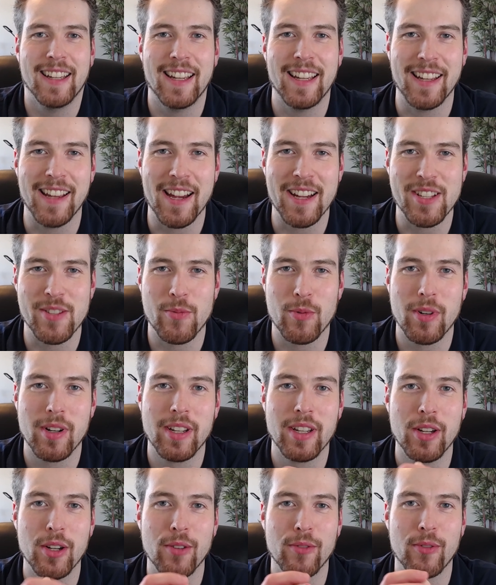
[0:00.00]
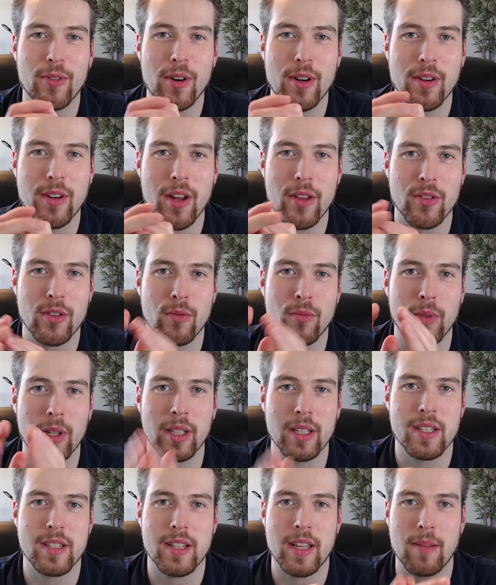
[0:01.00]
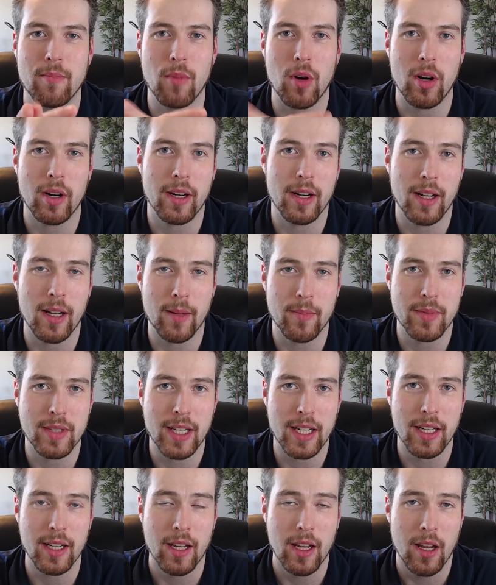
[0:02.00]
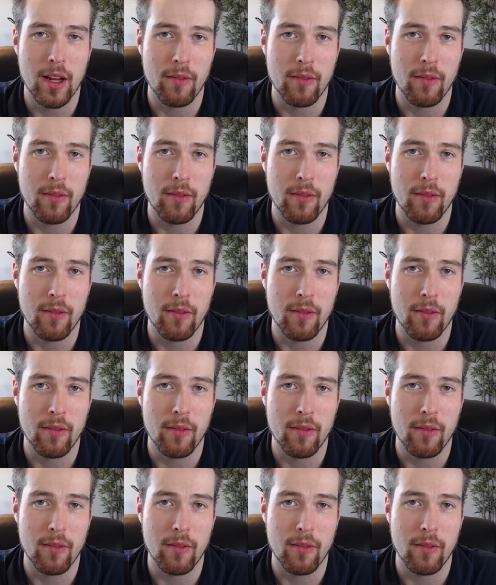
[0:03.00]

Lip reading: Hey guys, we're here for another real estate market update